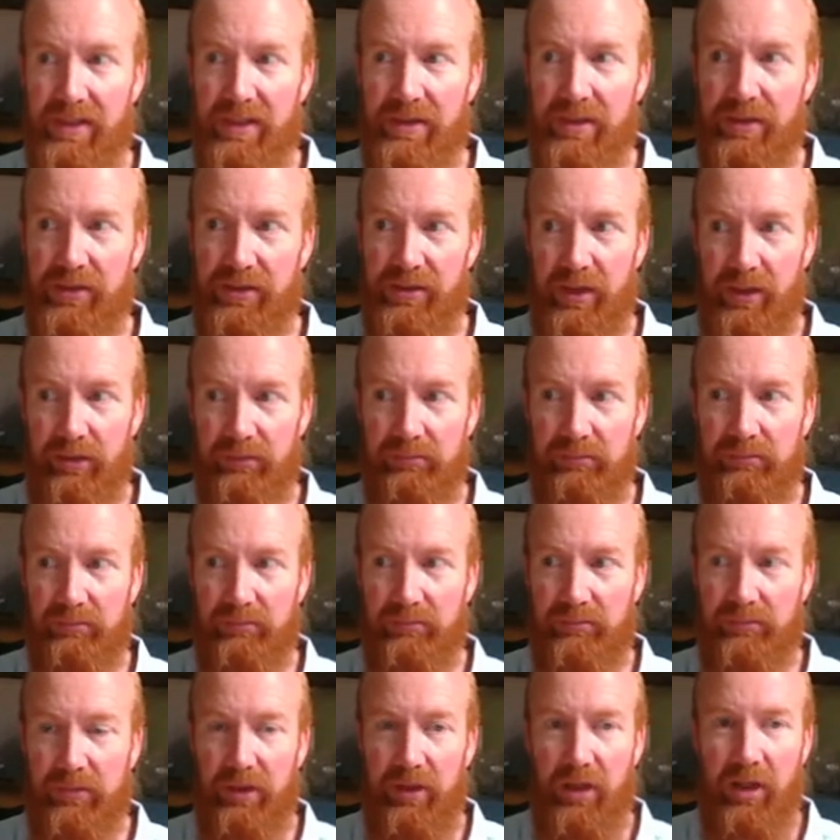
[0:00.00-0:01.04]
So
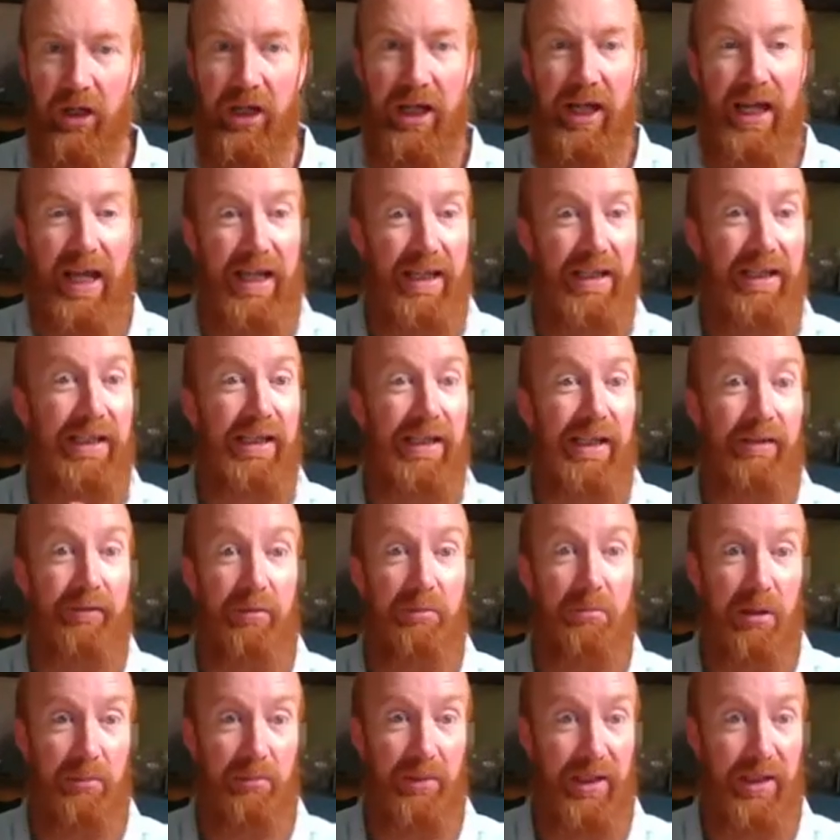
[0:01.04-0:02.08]
at any given
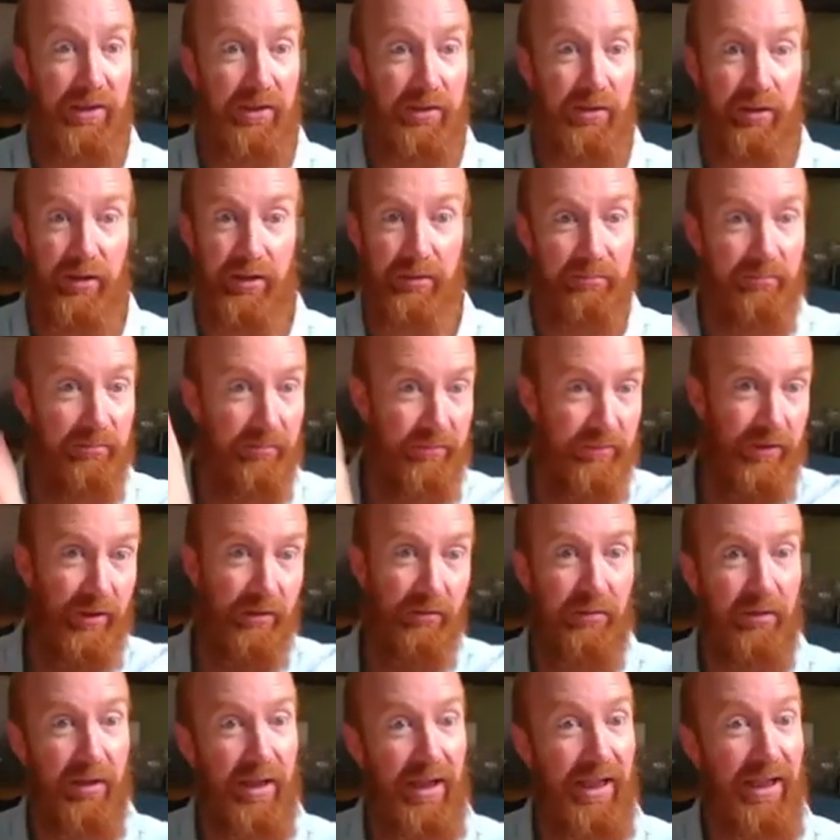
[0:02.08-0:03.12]
moment in time, so
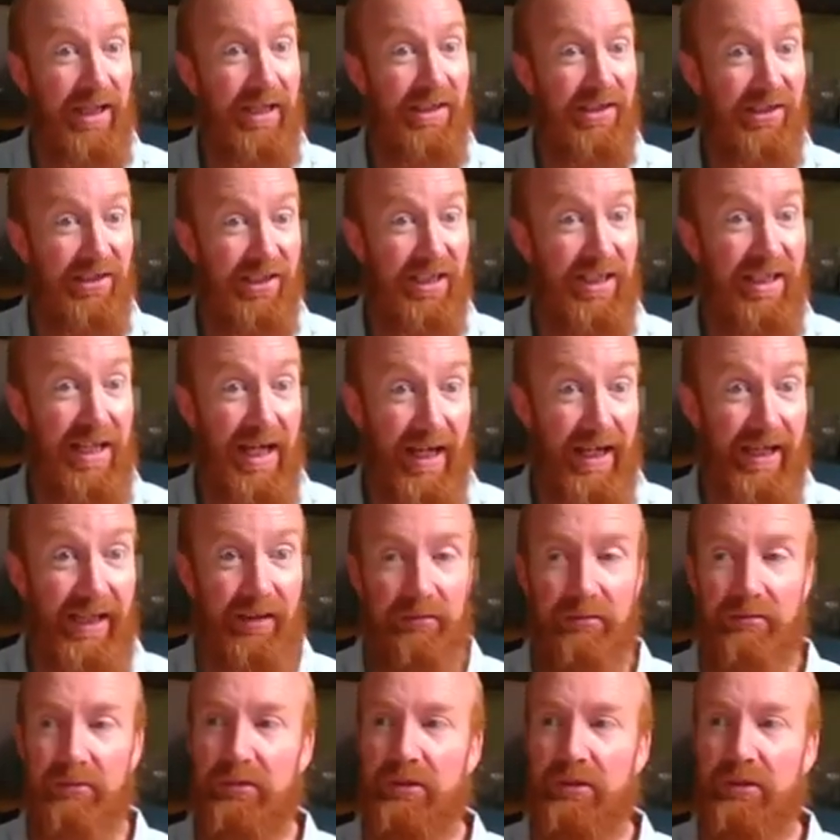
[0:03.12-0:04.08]
here's today,